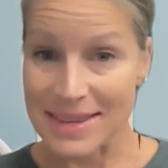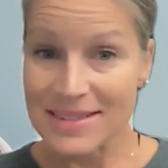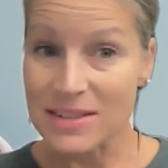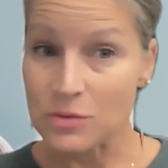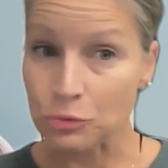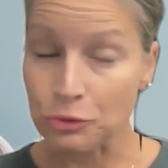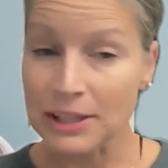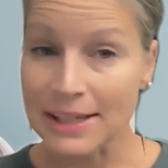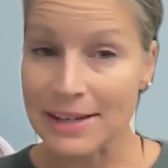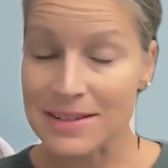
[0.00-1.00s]
This is
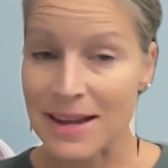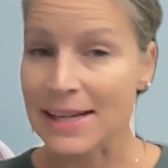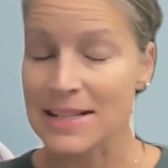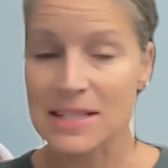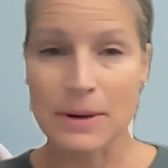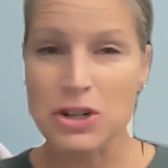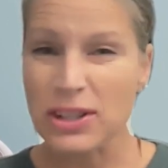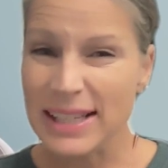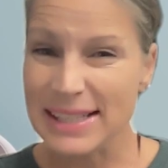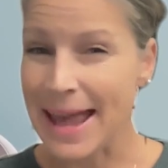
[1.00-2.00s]
really exciting,
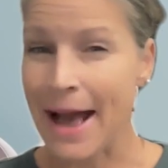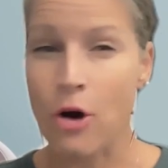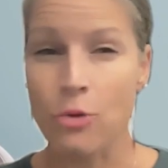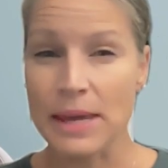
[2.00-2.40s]
especially now